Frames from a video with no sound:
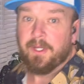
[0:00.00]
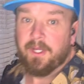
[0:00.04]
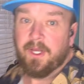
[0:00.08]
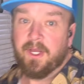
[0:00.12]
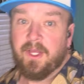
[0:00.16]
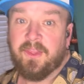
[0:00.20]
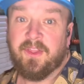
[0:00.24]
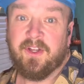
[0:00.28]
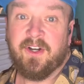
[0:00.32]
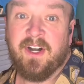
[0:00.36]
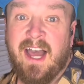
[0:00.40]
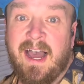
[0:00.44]

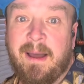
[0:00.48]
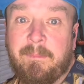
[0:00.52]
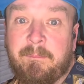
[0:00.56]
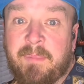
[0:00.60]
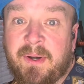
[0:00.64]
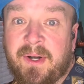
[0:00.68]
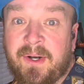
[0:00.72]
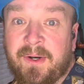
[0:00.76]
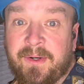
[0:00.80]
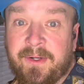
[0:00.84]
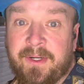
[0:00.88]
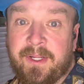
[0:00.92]
They're not
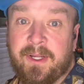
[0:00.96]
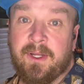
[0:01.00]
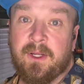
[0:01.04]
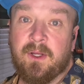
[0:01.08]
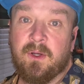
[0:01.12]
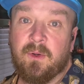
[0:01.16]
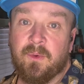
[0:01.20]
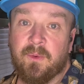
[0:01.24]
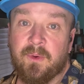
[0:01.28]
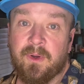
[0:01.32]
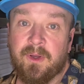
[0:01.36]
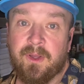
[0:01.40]
burnt.
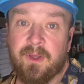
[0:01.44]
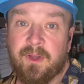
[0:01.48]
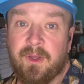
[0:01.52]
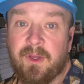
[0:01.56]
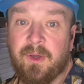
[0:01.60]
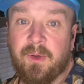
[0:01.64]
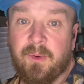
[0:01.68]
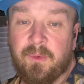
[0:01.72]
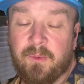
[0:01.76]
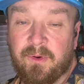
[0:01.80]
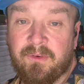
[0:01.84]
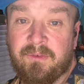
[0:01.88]

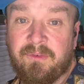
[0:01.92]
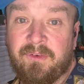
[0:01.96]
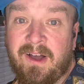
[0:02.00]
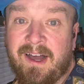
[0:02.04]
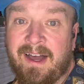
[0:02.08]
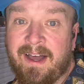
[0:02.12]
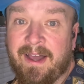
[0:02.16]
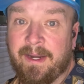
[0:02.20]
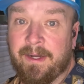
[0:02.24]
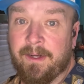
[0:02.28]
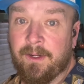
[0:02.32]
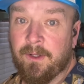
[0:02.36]
We're
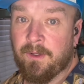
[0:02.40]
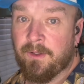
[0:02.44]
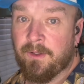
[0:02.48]
fine.